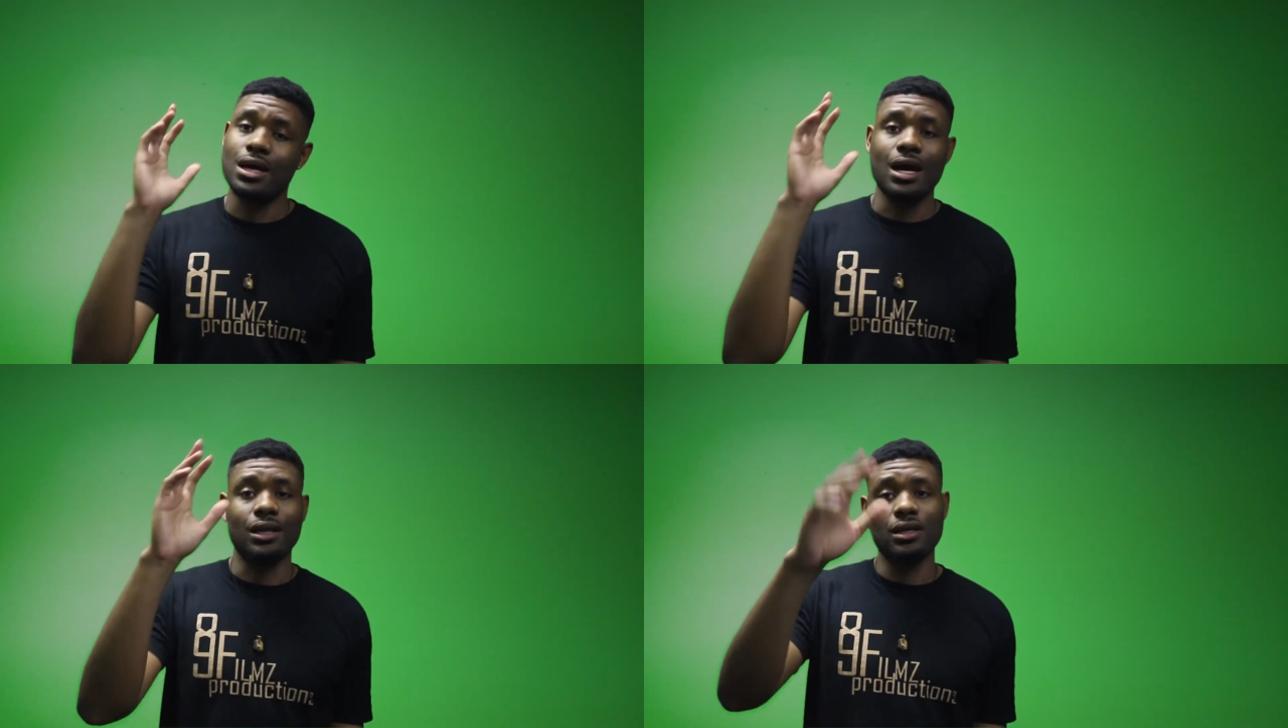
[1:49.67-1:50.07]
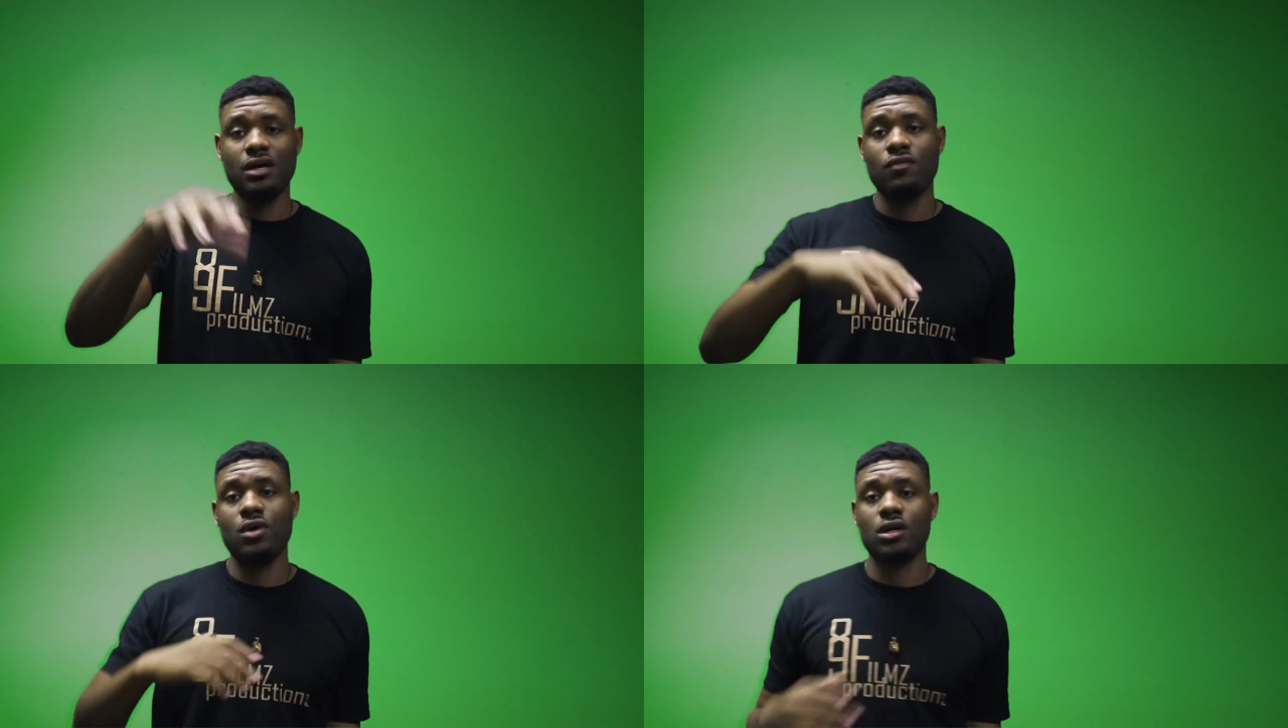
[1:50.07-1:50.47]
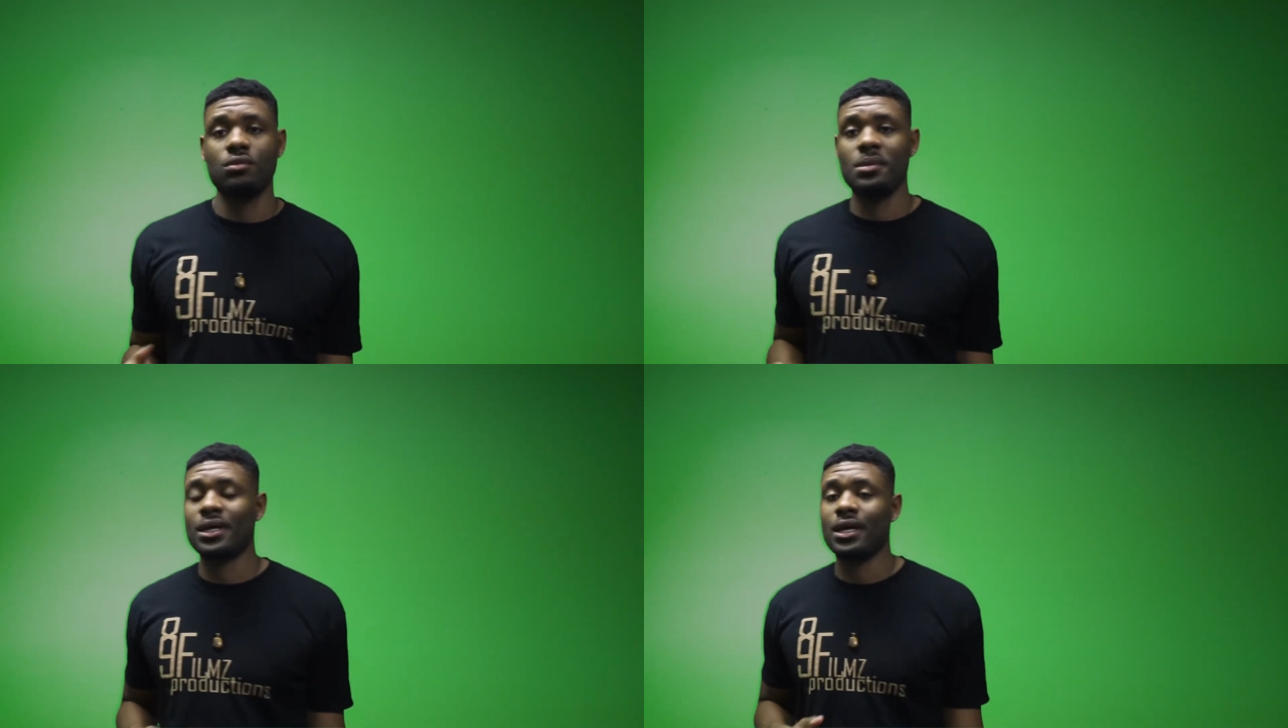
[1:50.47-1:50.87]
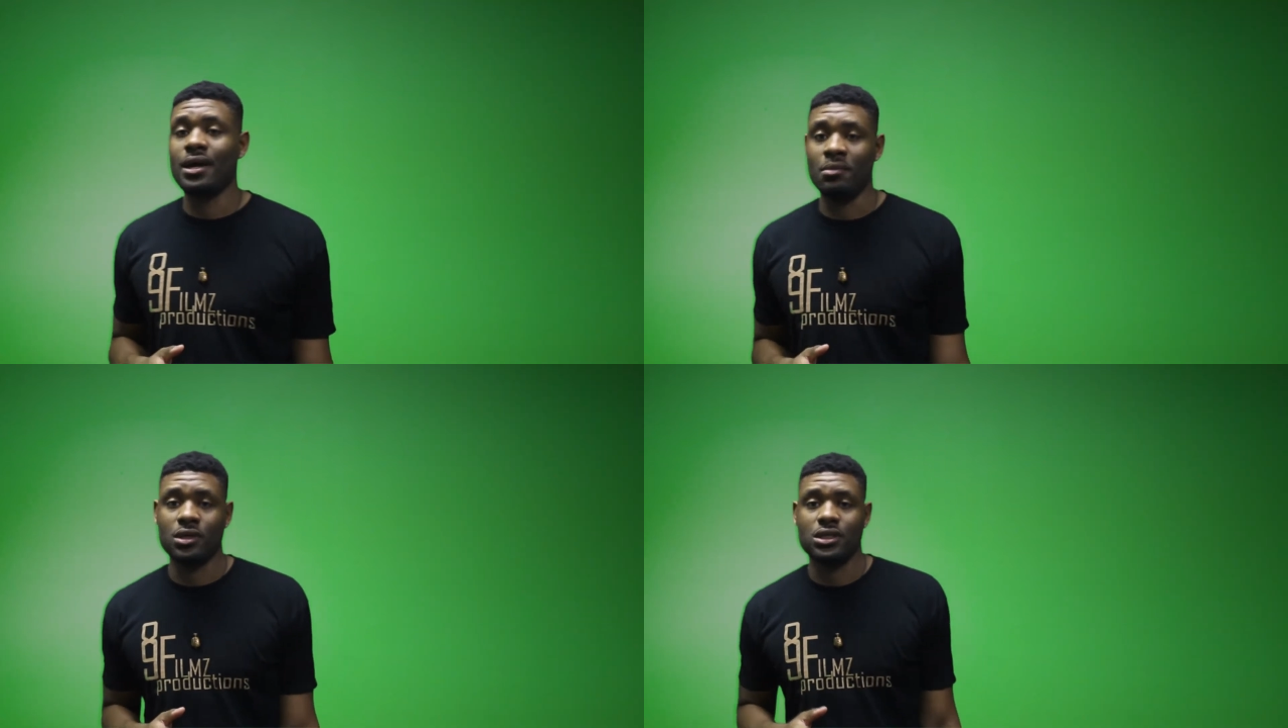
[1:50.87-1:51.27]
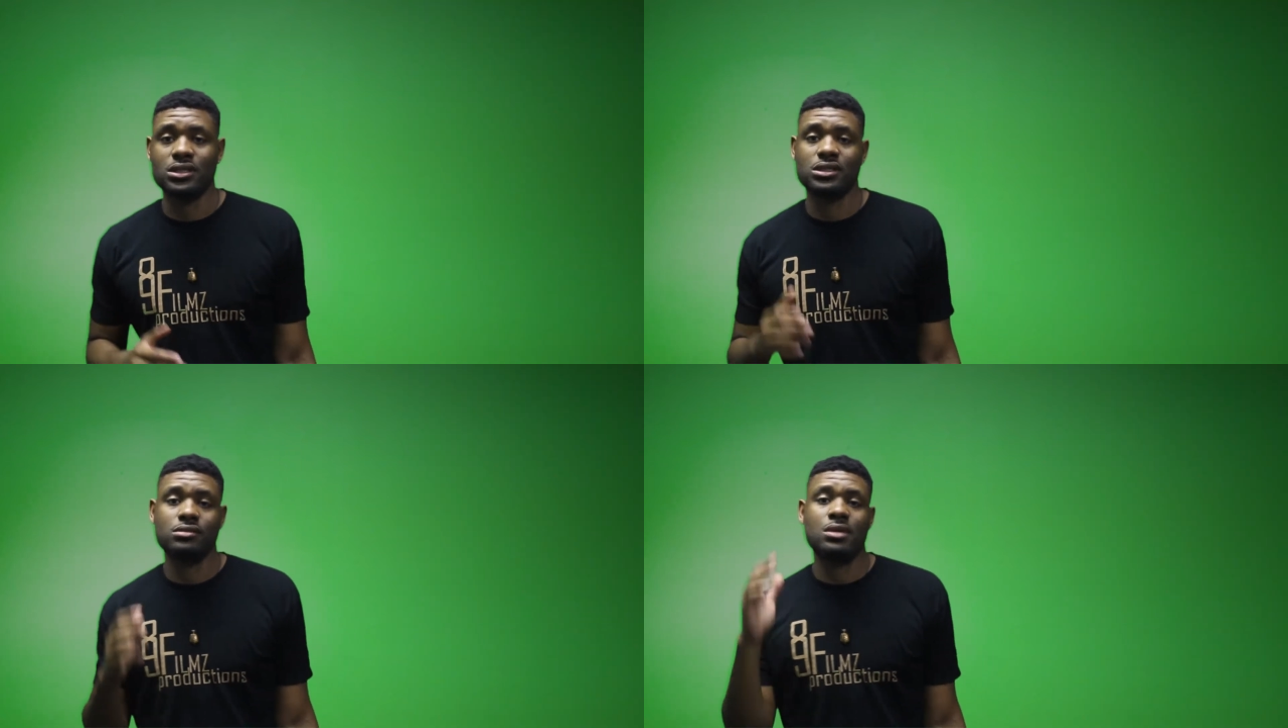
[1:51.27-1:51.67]
I love working with my camera.
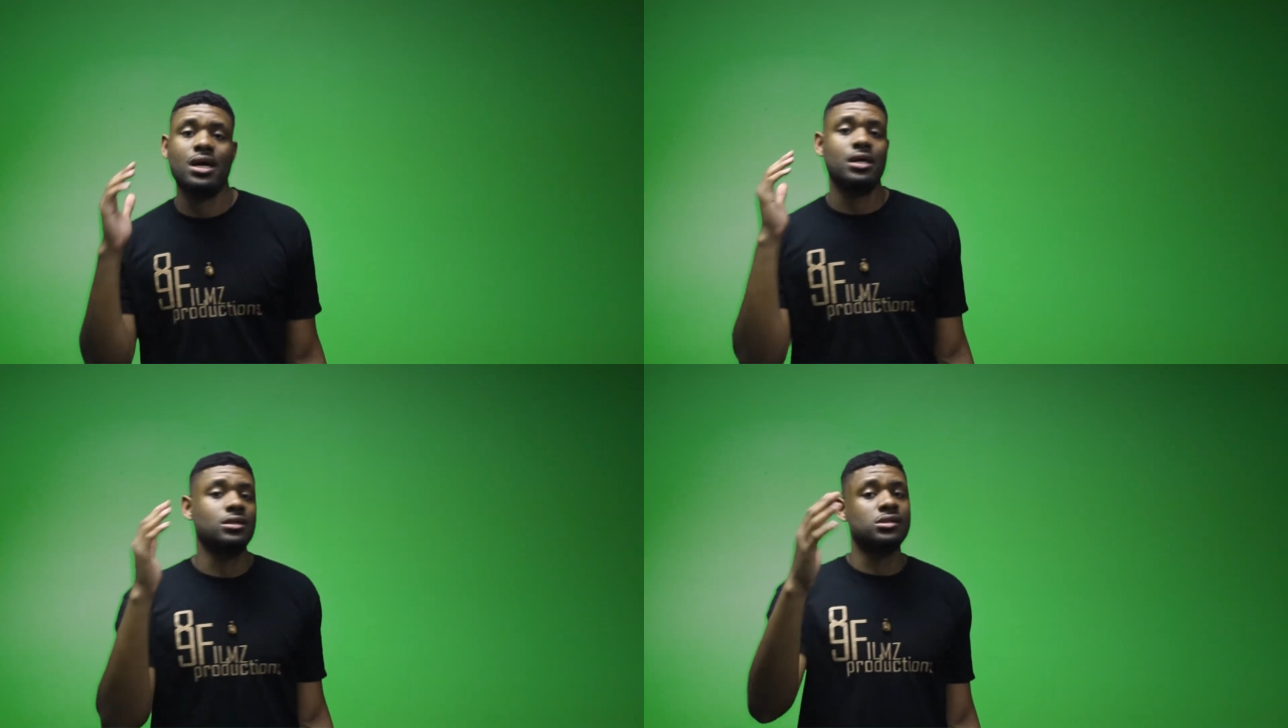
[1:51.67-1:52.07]
This is my